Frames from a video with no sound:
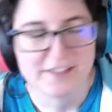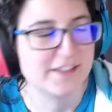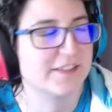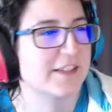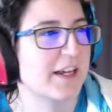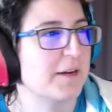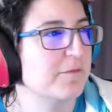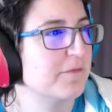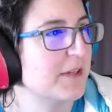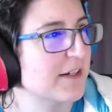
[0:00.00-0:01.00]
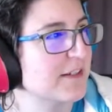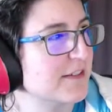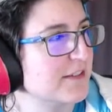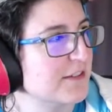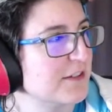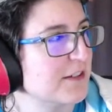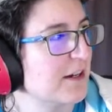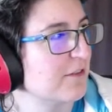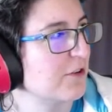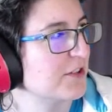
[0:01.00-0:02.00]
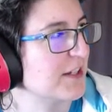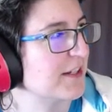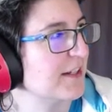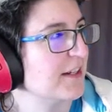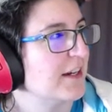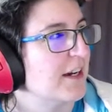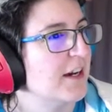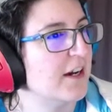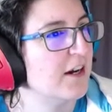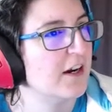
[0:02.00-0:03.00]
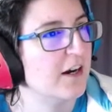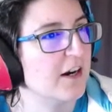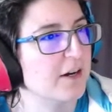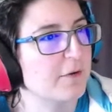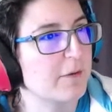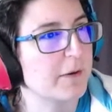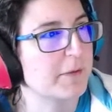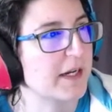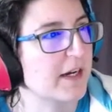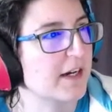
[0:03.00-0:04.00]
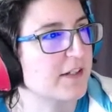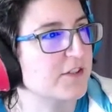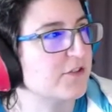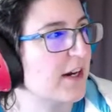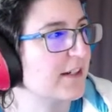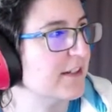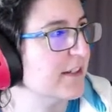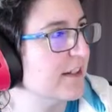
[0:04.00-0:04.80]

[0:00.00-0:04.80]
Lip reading: the game because of course I did. All right, where were we? I got distracted.